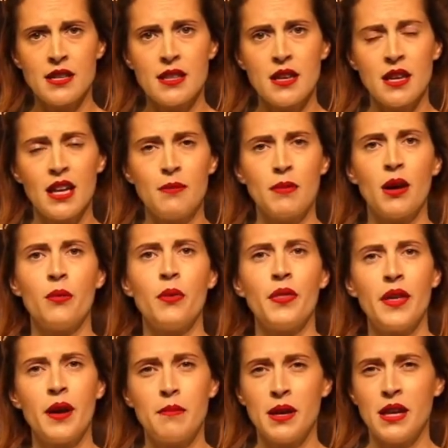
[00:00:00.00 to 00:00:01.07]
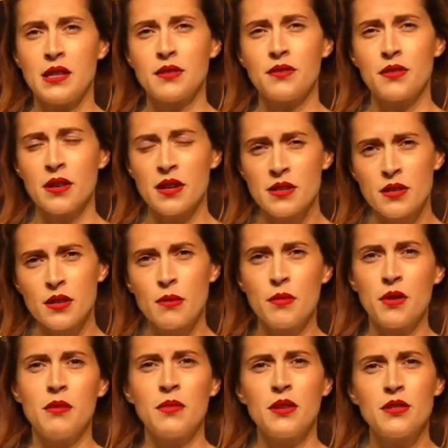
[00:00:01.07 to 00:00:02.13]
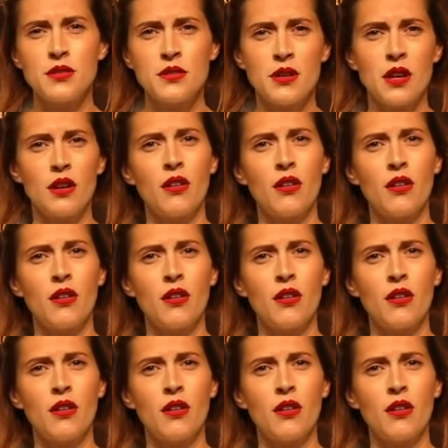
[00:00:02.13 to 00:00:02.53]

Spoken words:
and thinking about what that means for us at the moment during